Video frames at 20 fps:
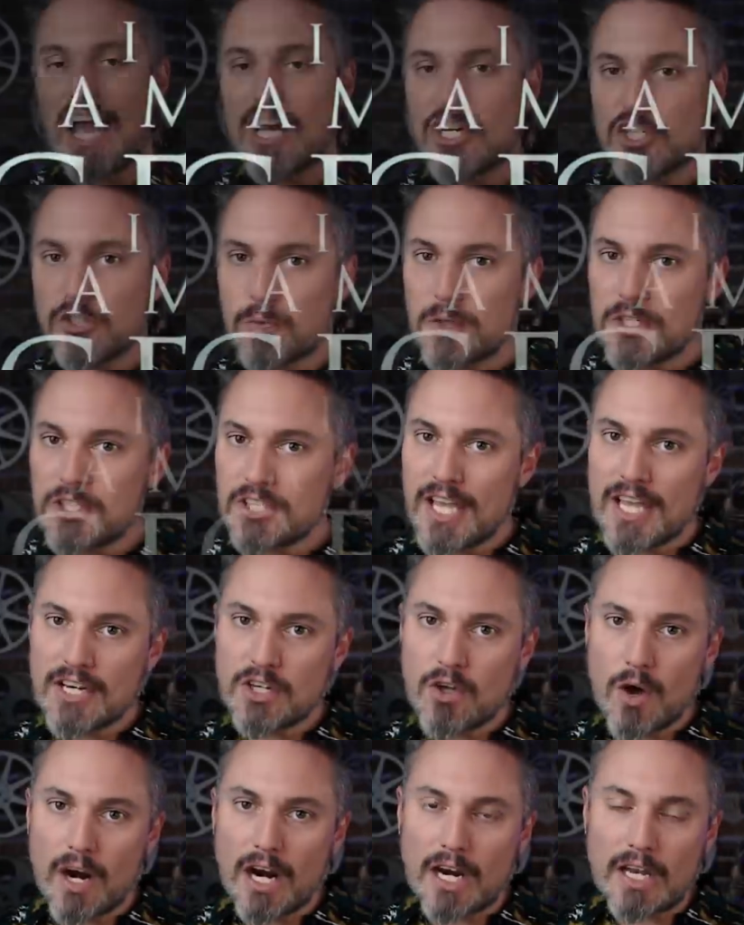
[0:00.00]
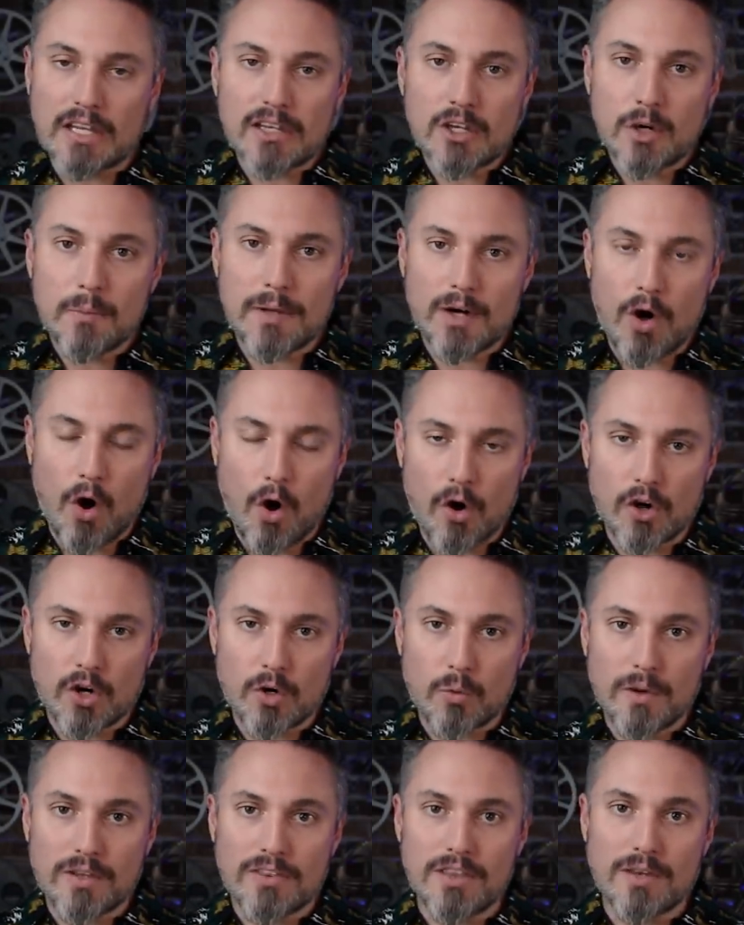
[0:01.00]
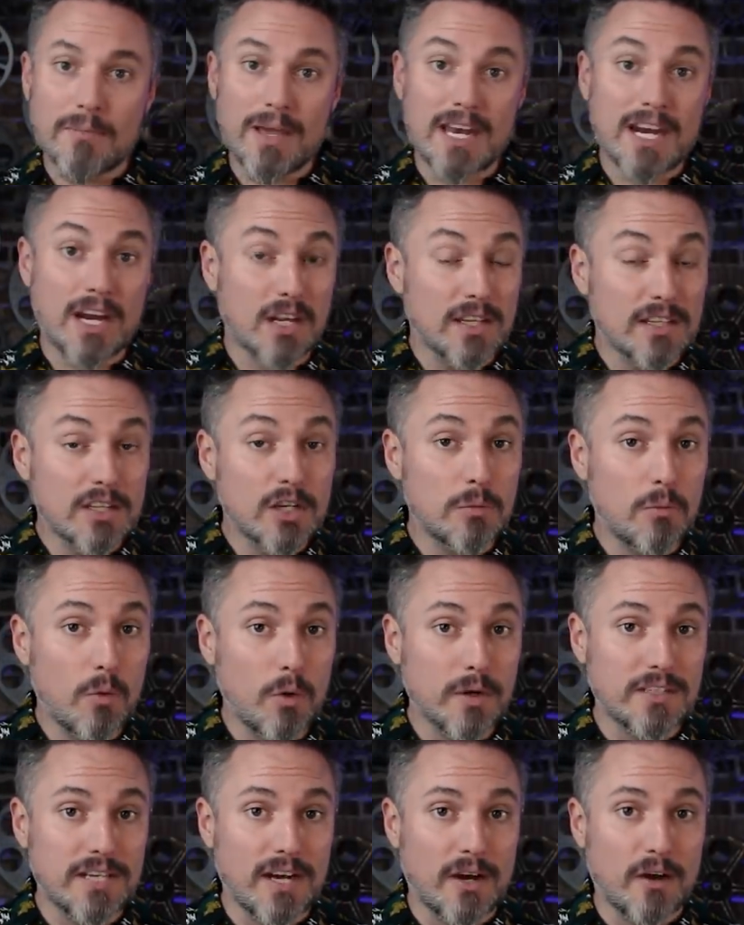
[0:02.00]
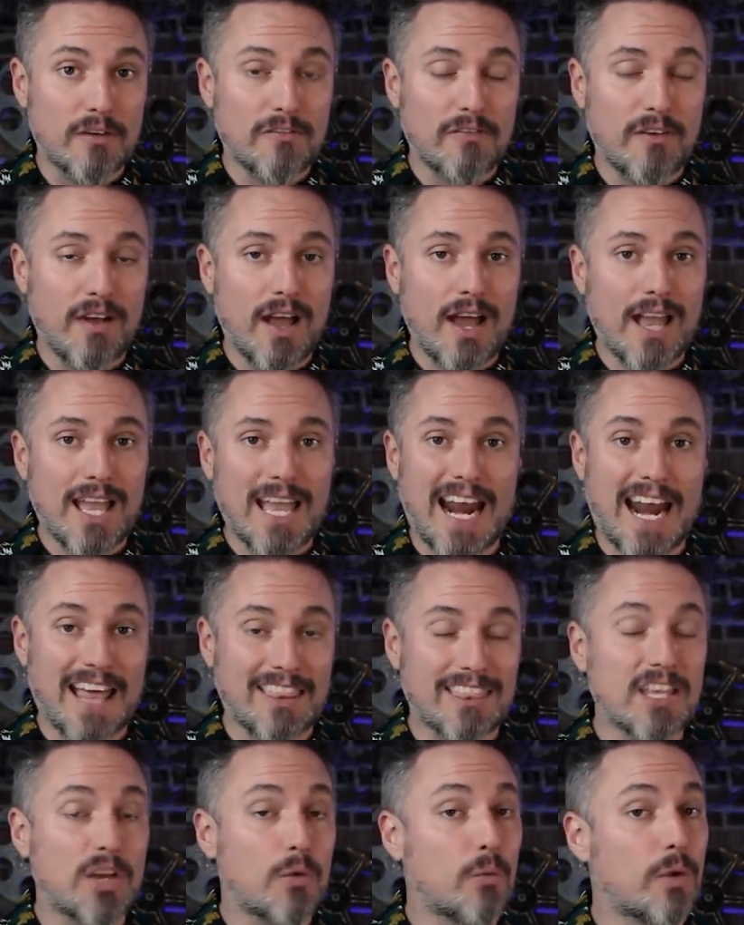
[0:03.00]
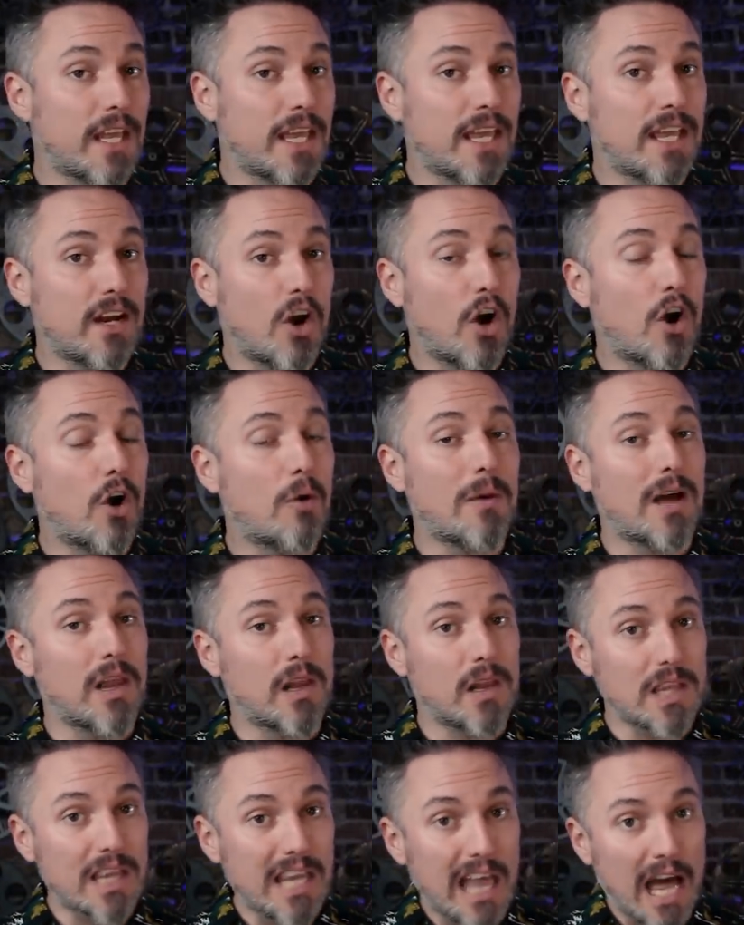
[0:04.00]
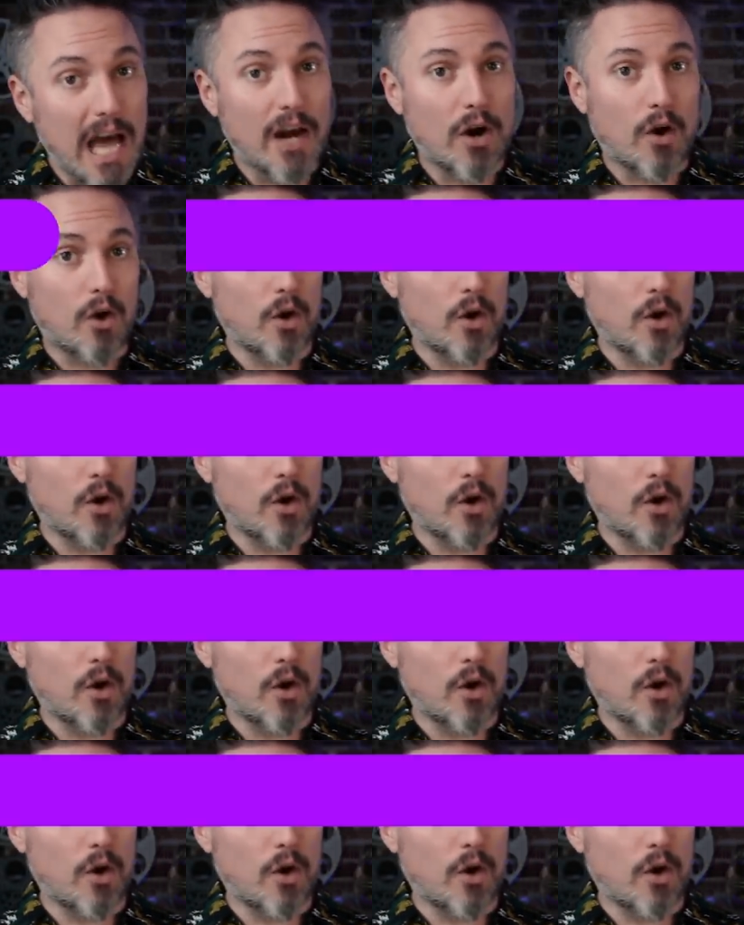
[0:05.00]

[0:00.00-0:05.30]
I just wish they had gone a little bit harder with it, made it a little more terrifying, and I think it would have hit home a lot